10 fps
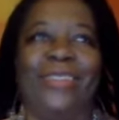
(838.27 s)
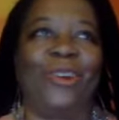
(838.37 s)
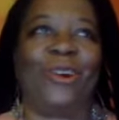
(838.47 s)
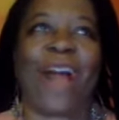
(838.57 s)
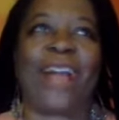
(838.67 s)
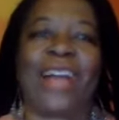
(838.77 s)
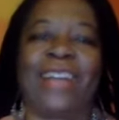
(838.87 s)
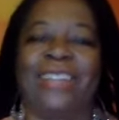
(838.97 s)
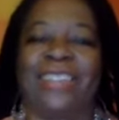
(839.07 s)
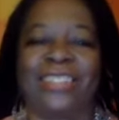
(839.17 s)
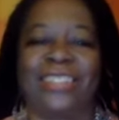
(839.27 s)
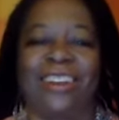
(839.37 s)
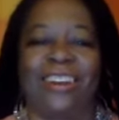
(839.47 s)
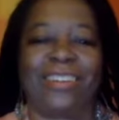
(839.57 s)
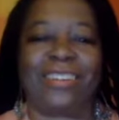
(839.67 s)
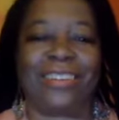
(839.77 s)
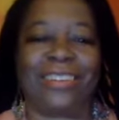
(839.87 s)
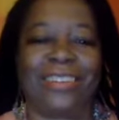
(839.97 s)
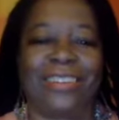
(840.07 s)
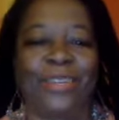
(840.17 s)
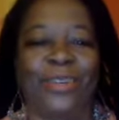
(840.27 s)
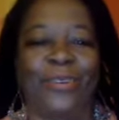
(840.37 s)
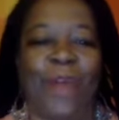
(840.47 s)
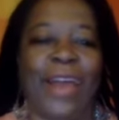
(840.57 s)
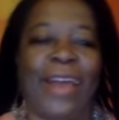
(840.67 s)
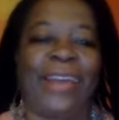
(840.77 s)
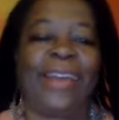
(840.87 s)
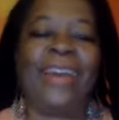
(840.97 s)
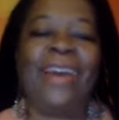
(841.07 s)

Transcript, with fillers: you know, I kind of discarded it, put it away.